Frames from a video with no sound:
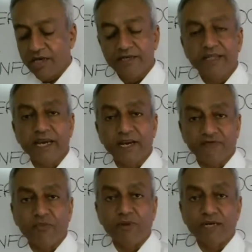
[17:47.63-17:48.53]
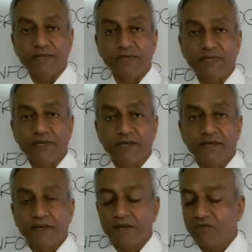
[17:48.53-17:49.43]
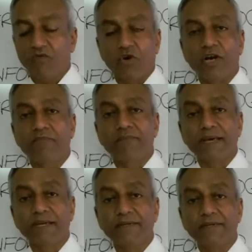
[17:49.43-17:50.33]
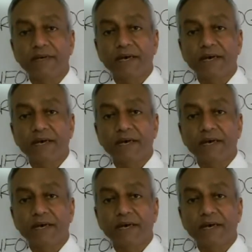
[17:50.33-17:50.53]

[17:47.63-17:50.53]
the informed consent, what it means,